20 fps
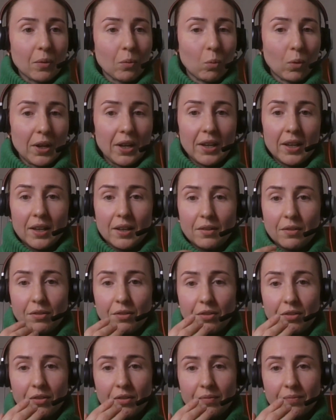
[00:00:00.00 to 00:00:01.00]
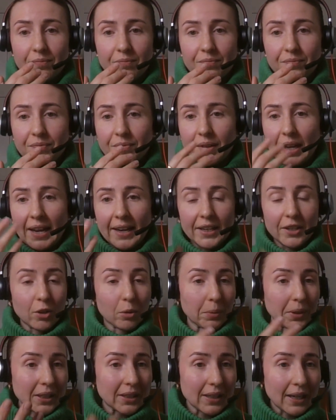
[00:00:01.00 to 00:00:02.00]
with
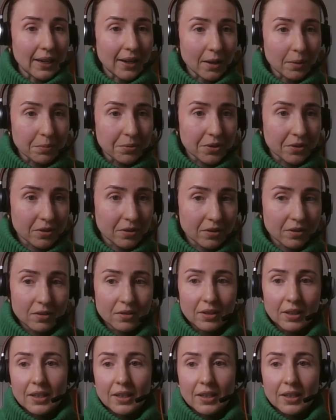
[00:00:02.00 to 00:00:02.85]
economic collapse,